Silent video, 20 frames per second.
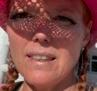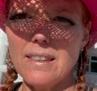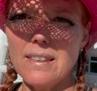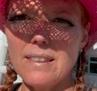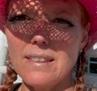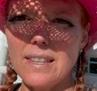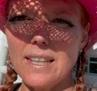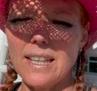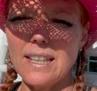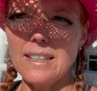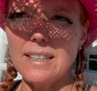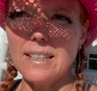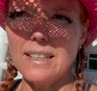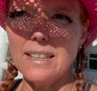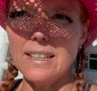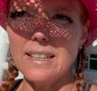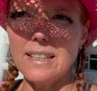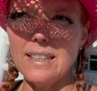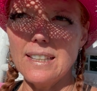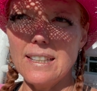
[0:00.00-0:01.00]
that,
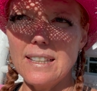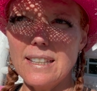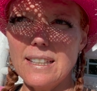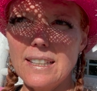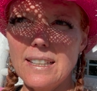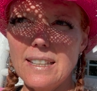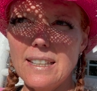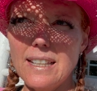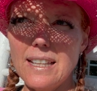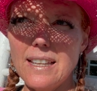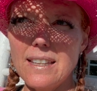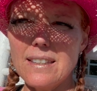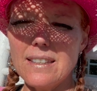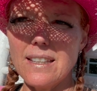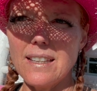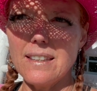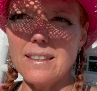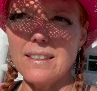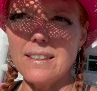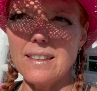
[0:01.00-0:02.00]

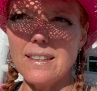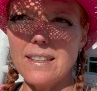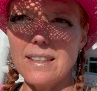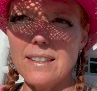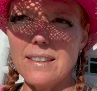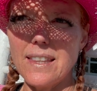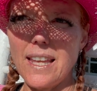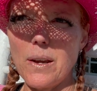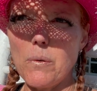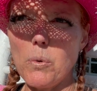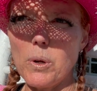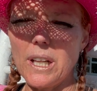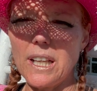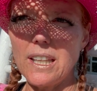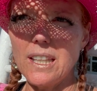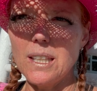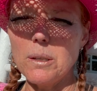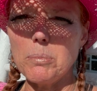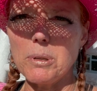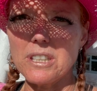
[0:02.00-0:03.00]
that they want to
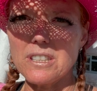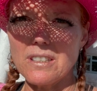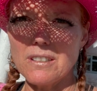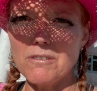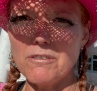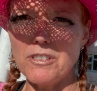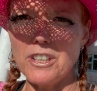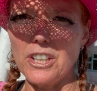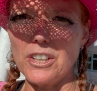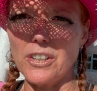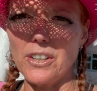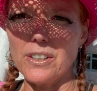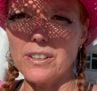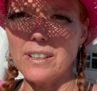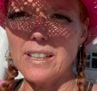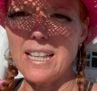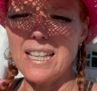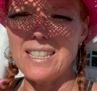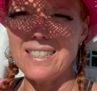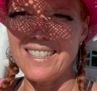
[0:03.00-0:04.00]
keep us in fear
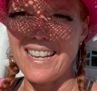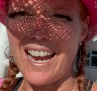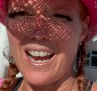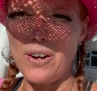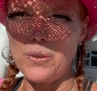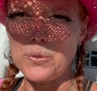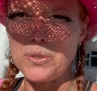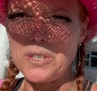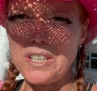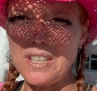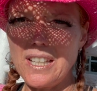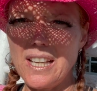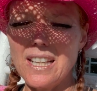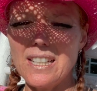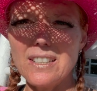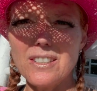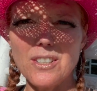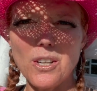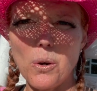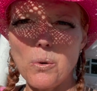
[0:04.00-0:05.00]
and doubt,
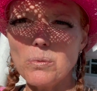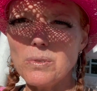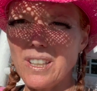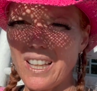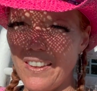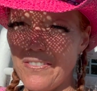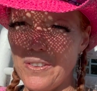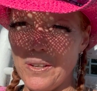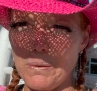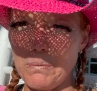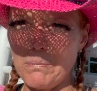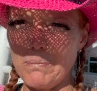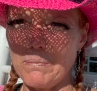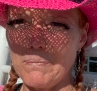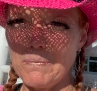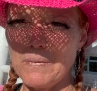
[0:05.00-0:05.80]
and don't let them.